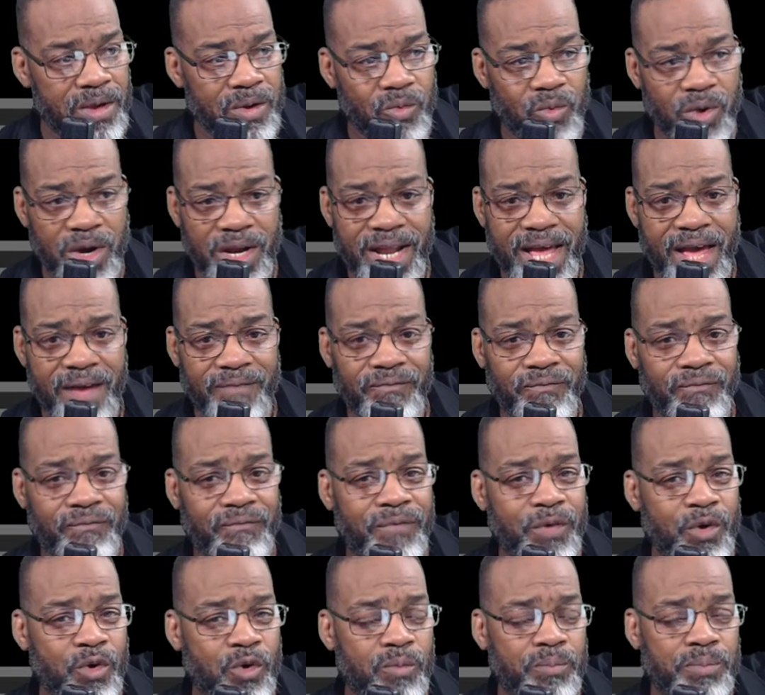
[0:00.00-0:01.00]
We're not
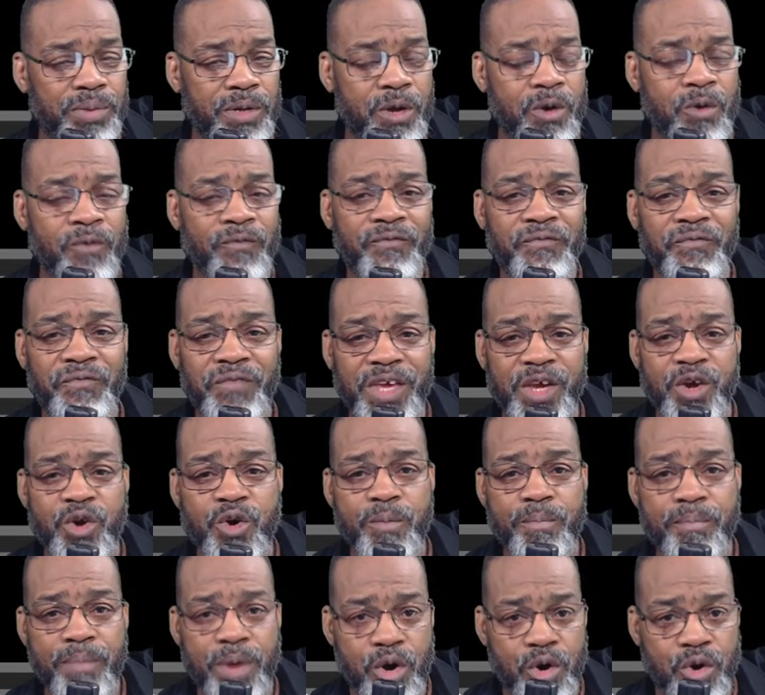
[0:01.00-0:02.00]
full blown fear
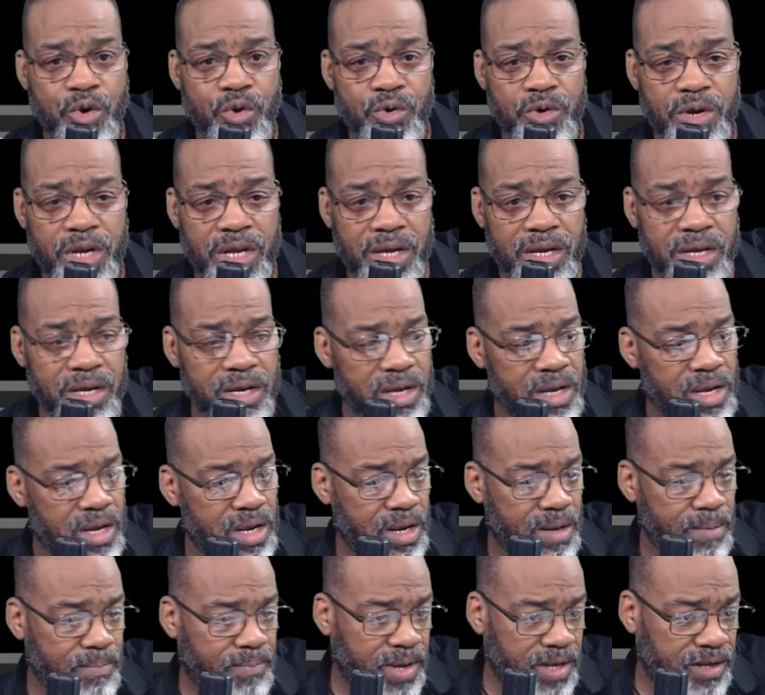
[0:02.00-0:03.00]
mode,
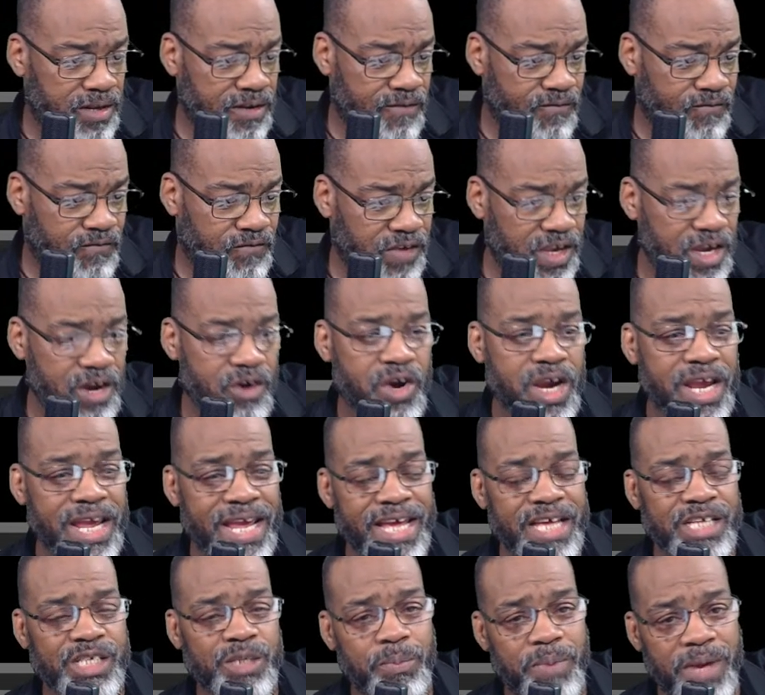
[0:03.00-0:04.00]
but fear
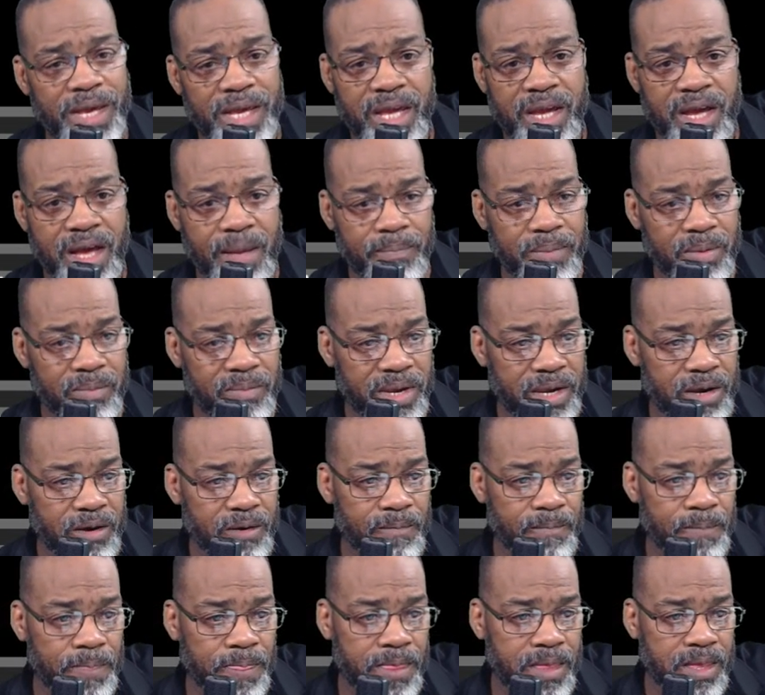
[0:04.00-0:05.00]
is picking up, Amir.